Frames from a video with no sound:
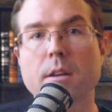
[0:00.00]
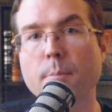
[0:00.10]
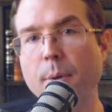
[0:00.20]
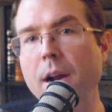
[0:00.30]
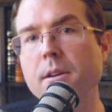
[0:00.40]

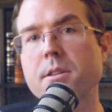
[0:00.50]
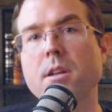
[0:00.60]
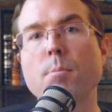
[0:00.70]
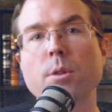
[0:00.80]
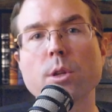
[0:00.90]
compared to
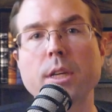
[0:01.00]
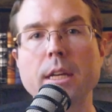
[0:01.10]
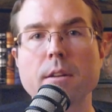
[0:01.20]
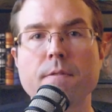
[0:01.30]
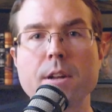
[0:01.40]
someone looking
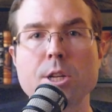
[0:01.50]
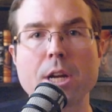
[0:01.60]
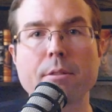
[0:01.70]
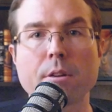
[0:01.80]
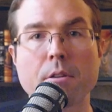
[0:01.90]
to finish
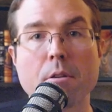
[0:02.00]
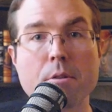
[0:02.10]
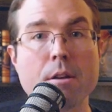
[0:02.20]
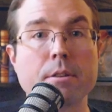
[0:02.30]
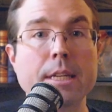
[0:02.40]
out their
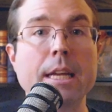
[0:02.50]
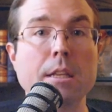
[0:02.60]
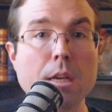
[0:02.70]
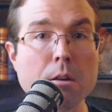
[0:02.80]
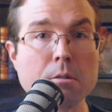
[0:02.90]
career in 10
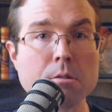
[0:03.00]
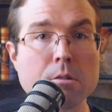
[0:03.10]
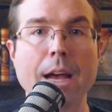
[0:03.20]
years.